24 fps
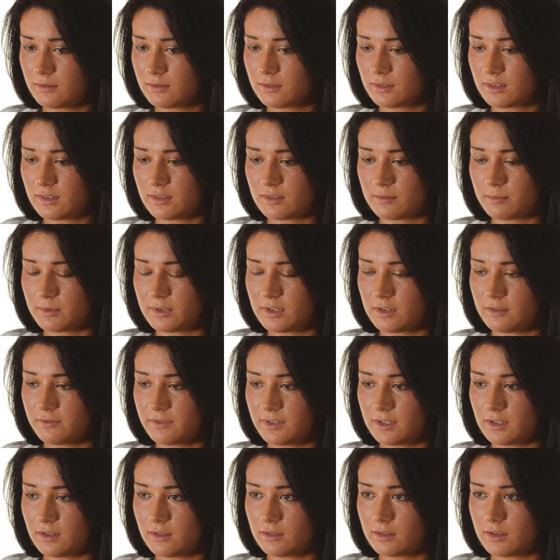Because when you
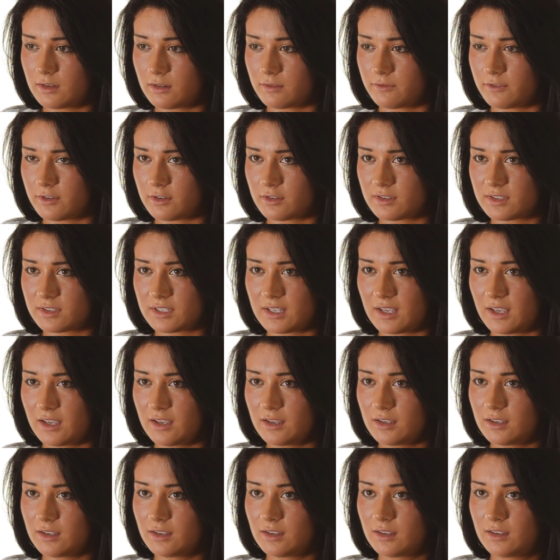feel their first kick,